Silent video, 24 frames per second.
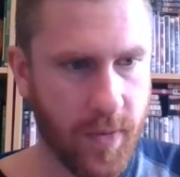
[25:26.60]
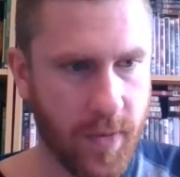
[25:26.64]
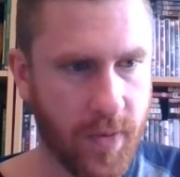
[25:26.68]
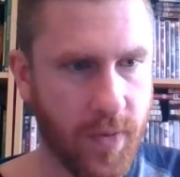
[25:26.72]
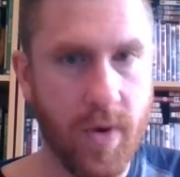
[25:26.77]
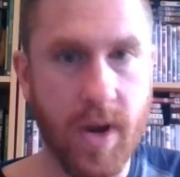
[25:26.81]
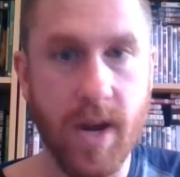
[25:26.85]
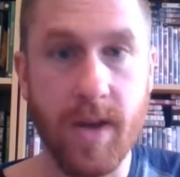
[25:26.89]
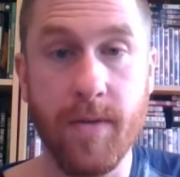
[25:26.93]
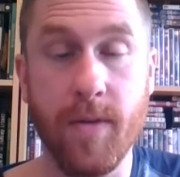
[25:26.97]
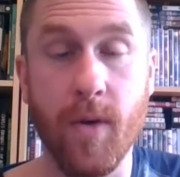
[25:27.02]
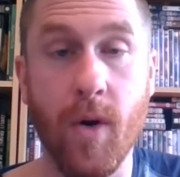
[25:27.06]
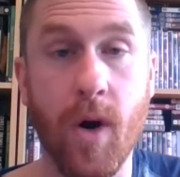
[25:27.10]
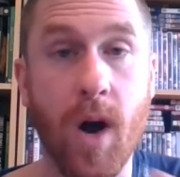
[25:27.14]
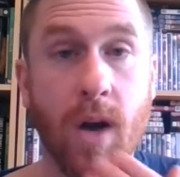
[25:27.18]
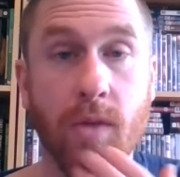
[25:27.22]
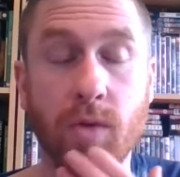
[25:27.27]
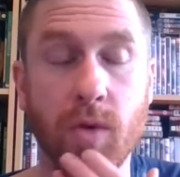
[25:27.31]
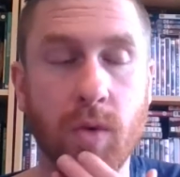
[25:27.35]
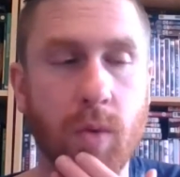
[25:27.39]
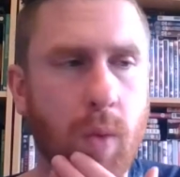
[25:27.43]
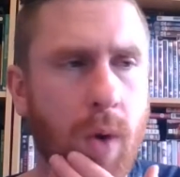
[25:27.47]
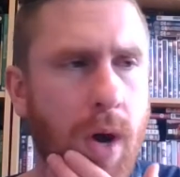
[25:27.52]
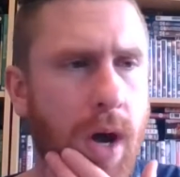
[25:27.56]

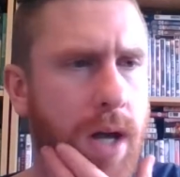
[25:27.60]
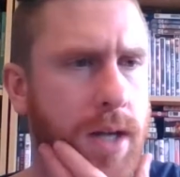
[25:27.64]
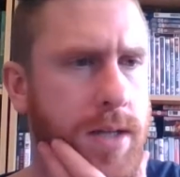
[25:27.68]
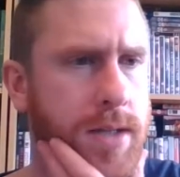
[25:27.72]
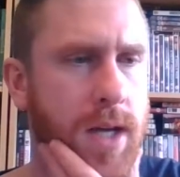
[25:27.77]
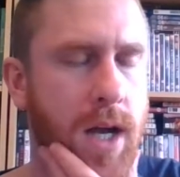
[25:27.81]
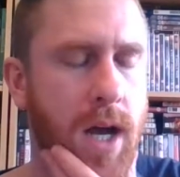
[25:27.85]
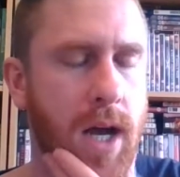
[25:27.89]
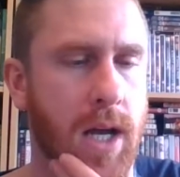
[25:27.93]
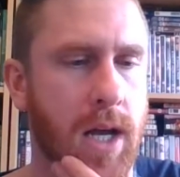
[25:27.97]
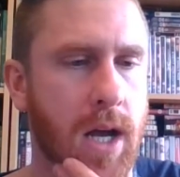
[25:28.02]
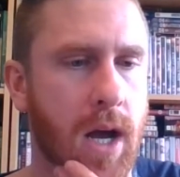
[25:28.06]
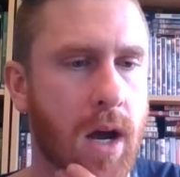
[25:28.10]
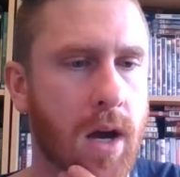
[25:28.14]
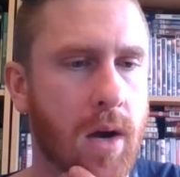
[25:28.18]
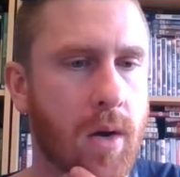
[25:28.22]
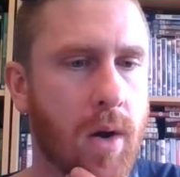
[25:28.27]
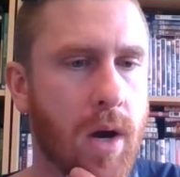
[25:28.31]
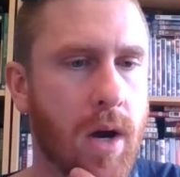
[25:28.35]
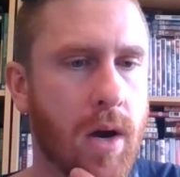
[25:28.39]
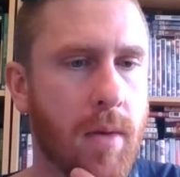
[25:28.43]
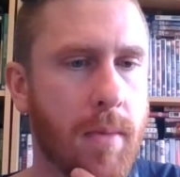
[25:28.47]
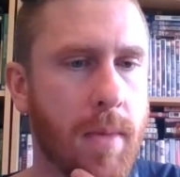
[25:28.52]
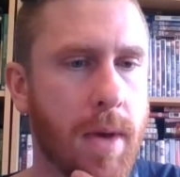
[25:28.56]
300-400 words. I can't
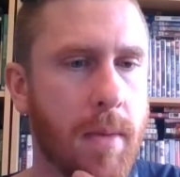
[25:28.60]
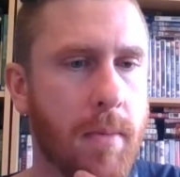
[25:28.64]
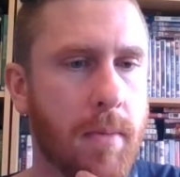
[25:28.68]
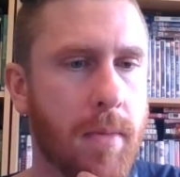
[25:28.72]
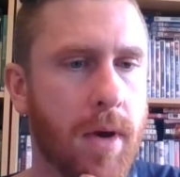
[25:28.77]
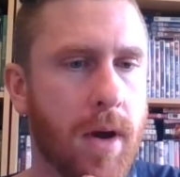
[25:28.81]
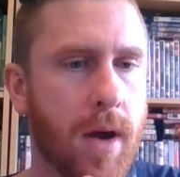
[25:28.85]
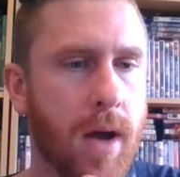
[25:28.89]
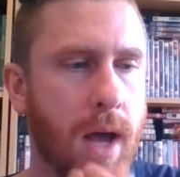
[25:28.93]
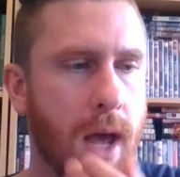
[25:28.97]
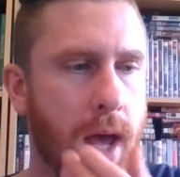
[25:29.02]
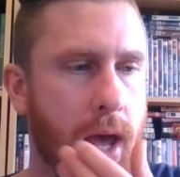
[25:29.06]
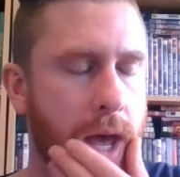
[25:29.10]
quite remember.